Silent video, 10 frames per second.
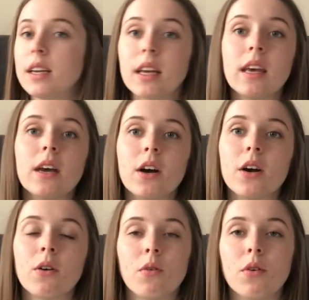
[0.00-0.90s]
a year
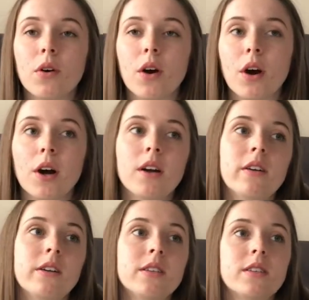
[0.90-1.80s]
or
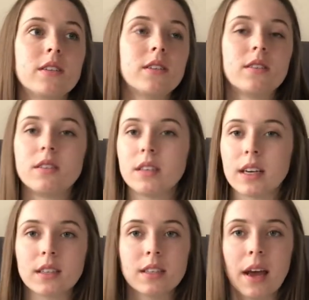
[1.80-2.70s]

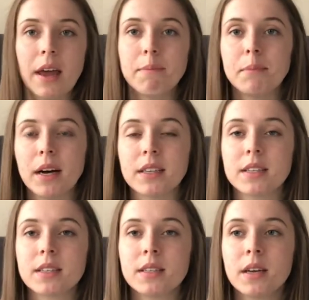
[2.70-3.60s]
6 to 8
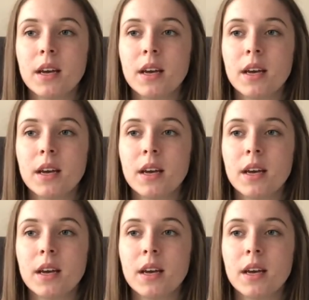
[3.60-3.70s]
months.